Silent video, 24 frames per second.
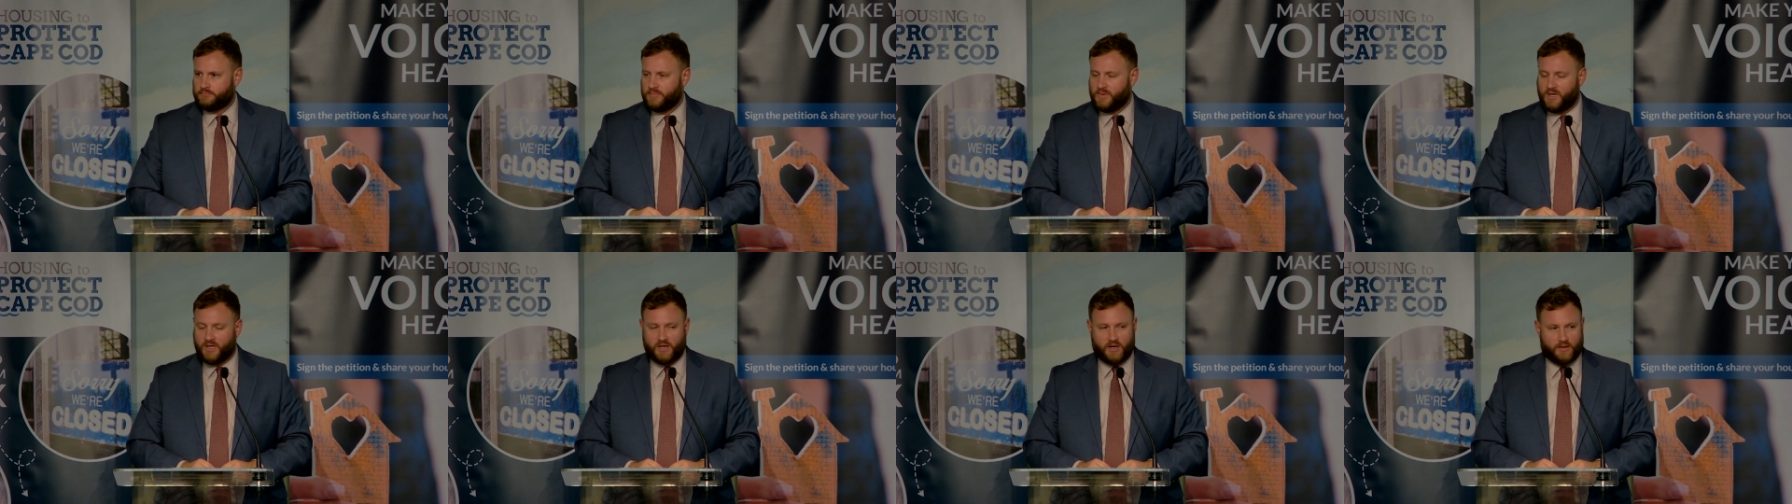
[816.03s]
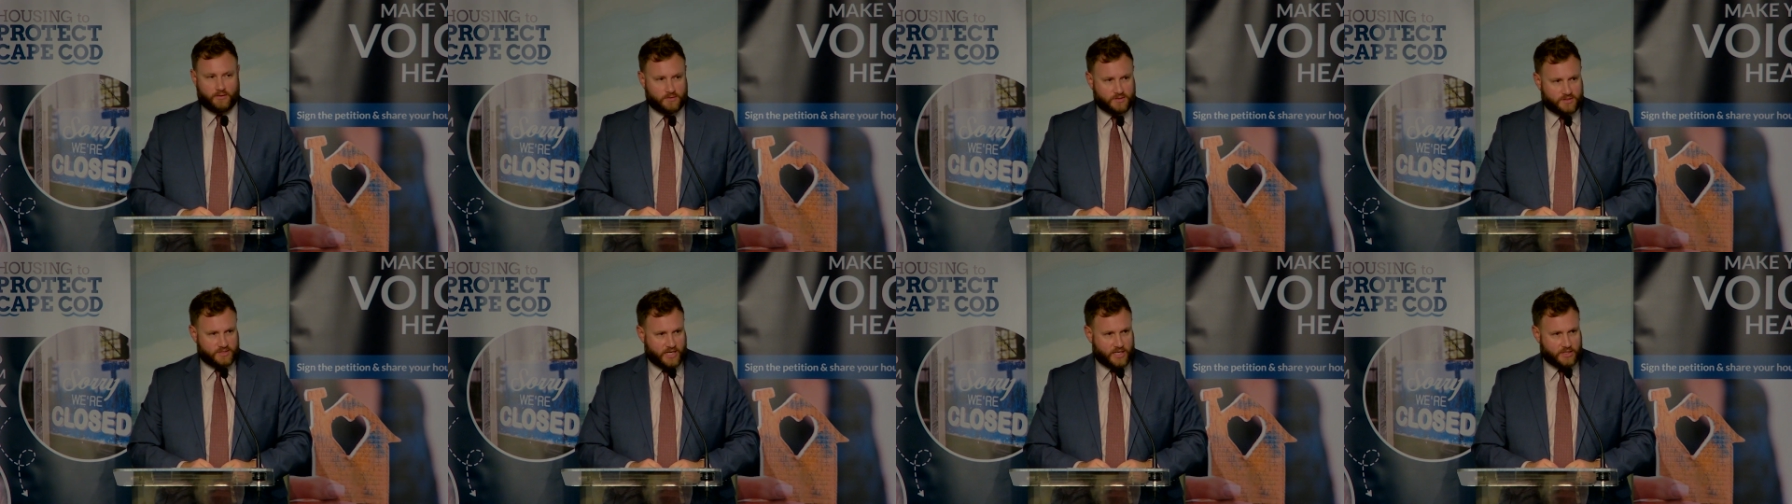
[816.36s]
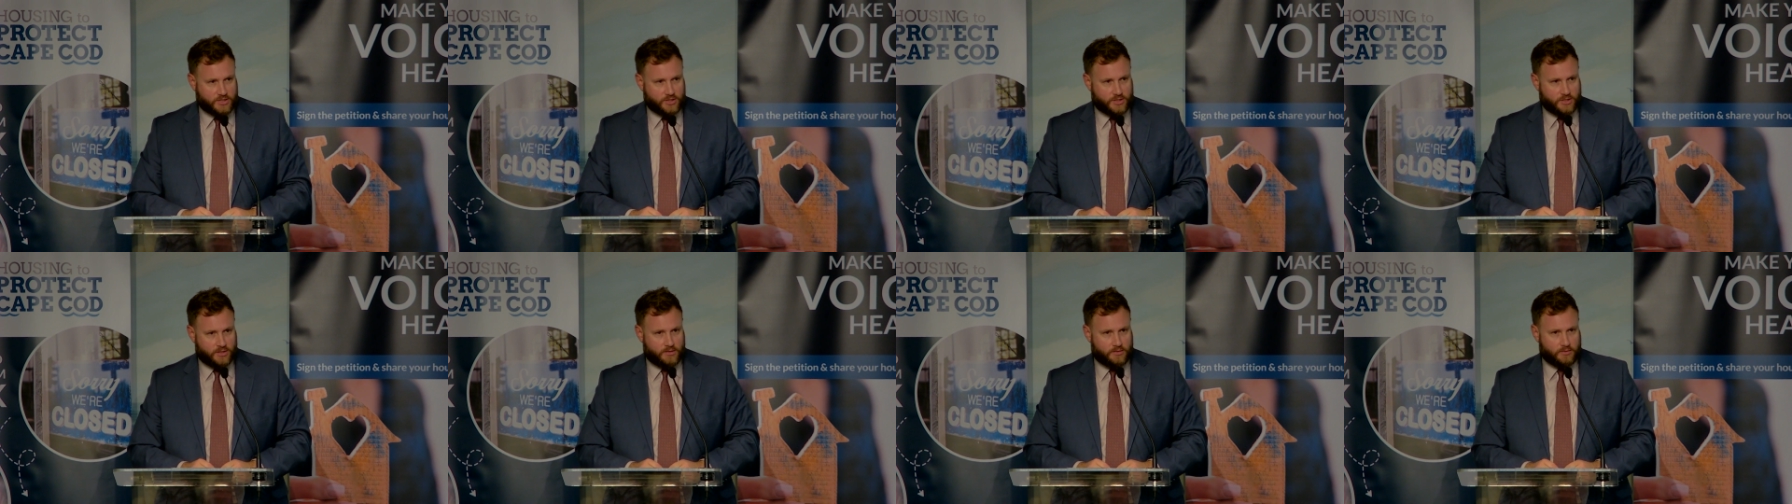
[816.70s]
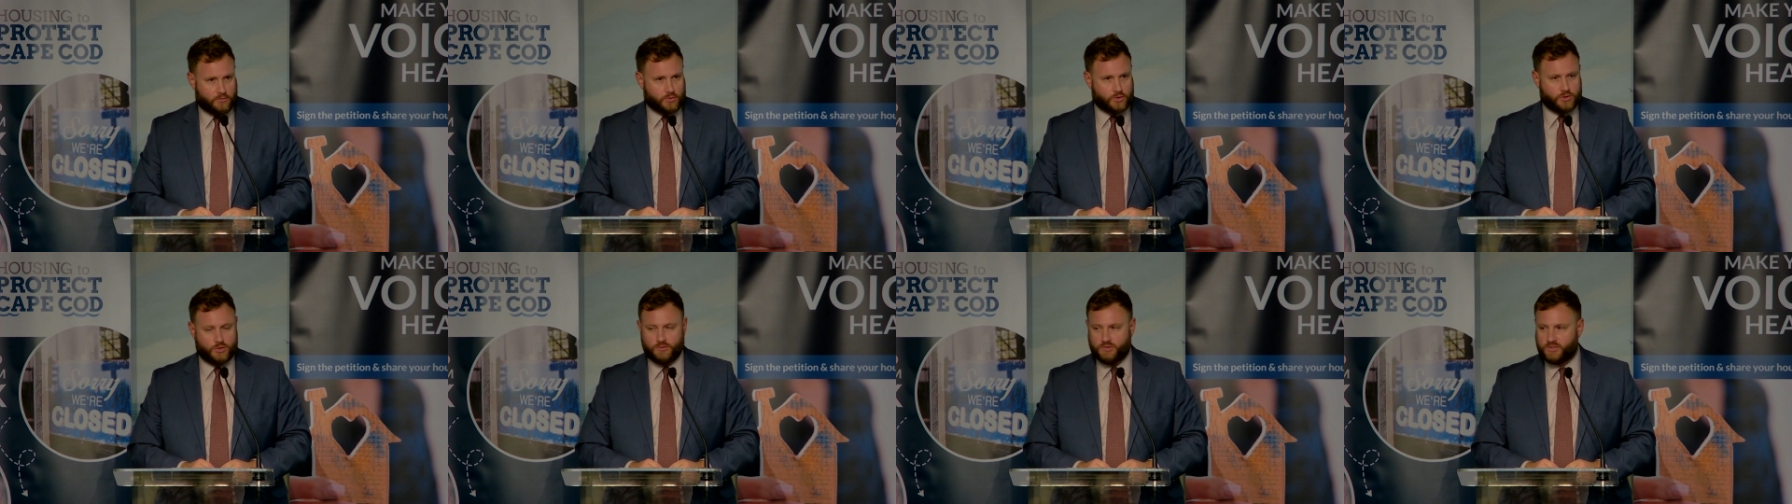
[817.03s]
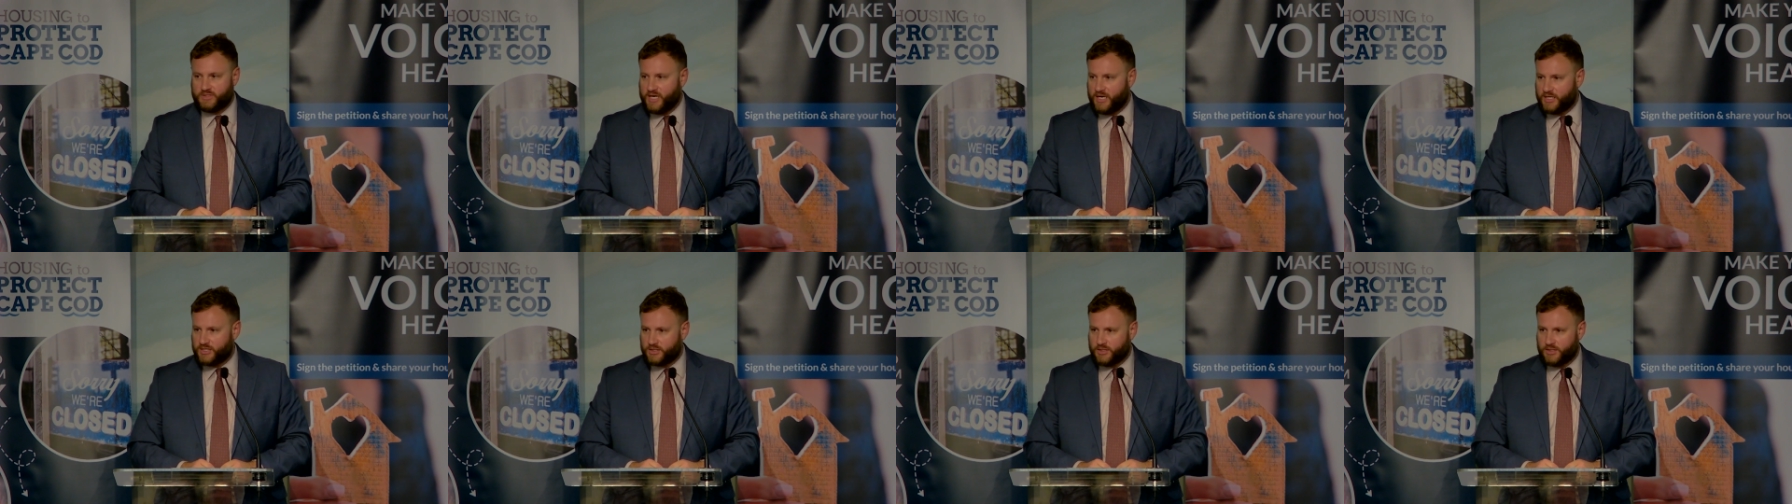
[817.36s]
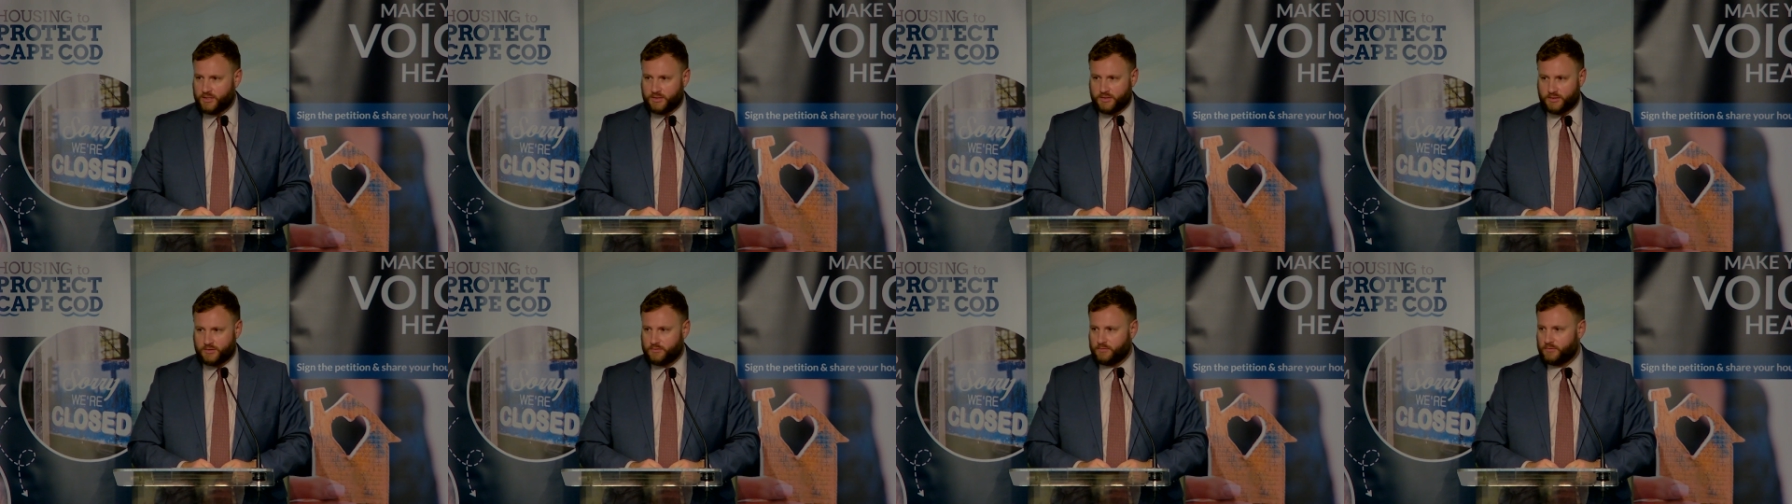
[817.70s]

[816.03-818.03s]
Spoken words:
another session or 2 sessions